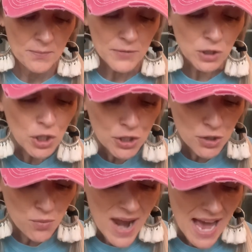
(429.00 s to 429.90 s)
looked
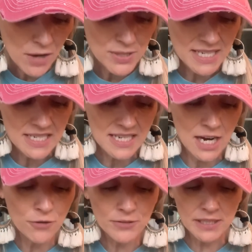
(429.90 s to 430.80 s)
around and
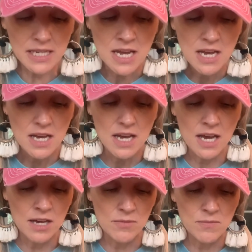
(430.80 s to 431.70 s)
carefully
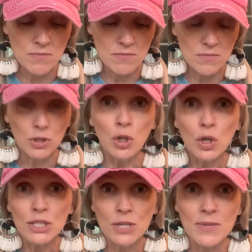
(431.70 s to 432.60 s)
um,
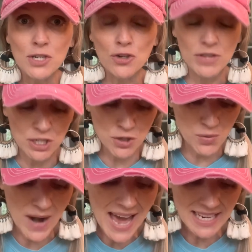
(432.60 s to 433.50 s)
looked to be sure that
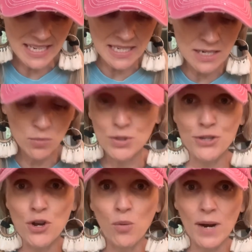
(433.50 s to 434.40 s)
Dragon was
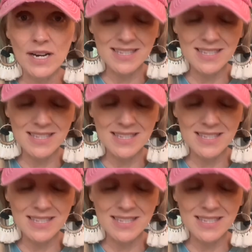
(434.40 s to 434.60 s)
nowhere in